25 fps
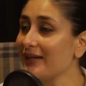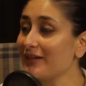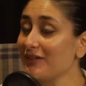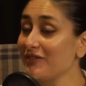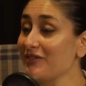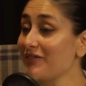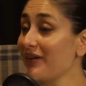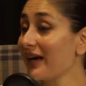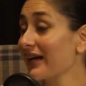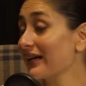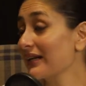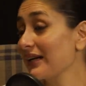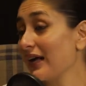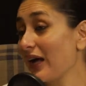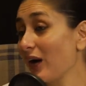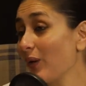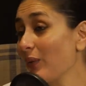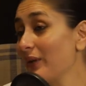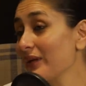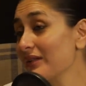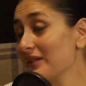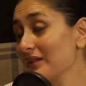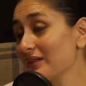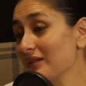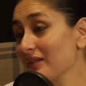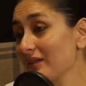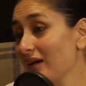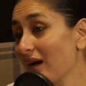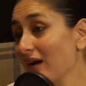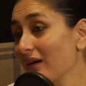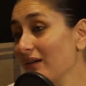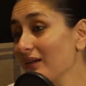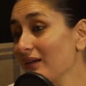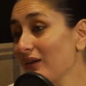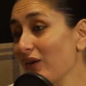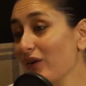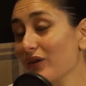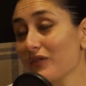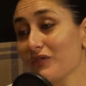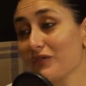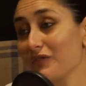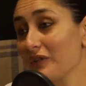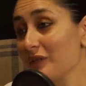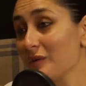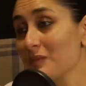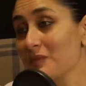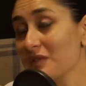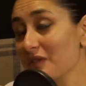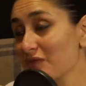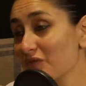In fact, now I think the younger lot
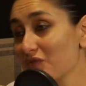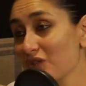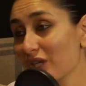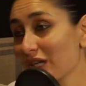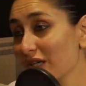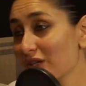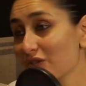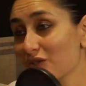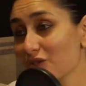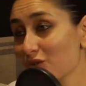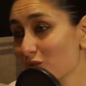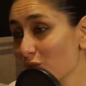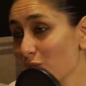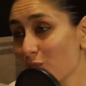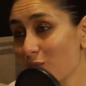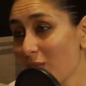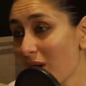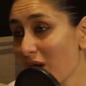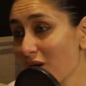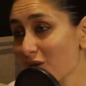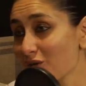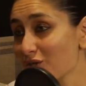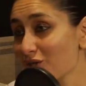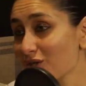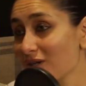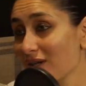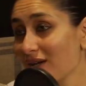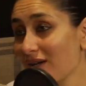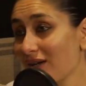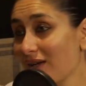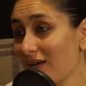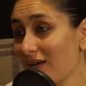films have changed so much.